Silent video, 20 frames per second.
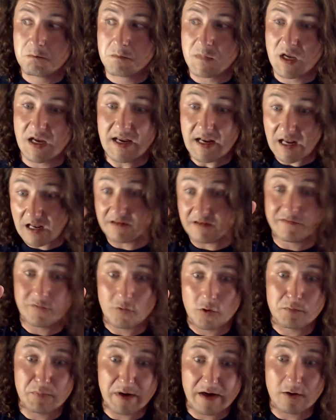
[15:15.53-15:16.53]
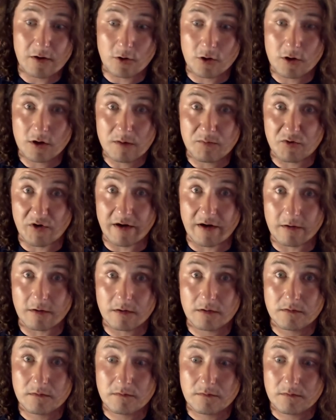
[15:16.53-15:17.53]
It had a 4-barrel carburetor.
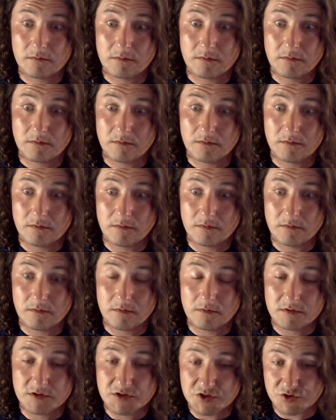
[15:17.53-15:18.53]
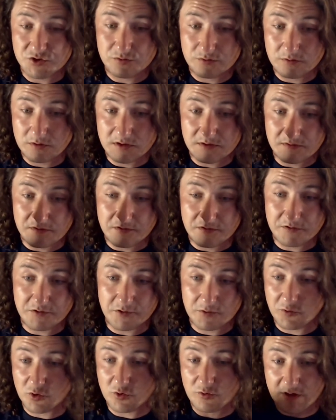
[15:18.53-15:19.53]
It's
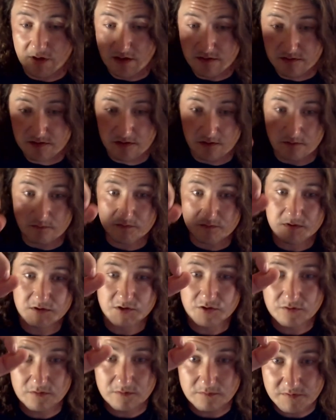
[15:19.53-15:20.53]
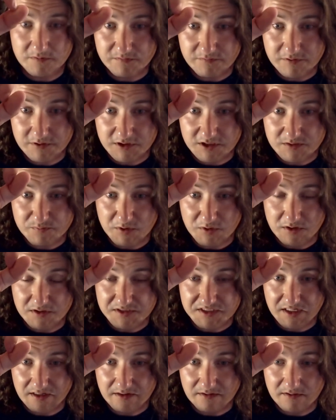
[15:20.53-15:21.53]
thermoquad, so 2 really small
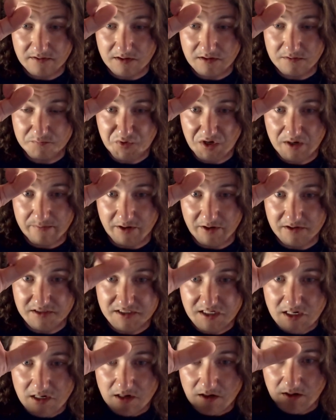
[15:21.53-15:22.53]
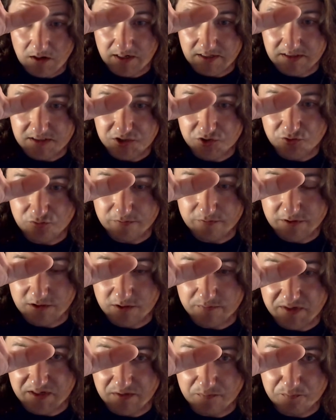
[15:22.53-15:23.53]
primaries and 2 really
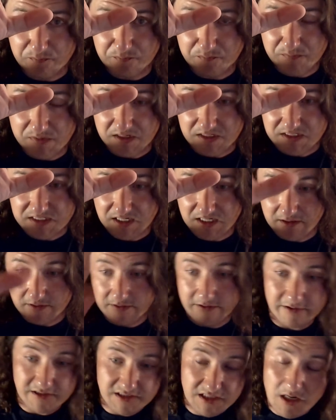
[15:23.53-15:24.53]
big secondaries.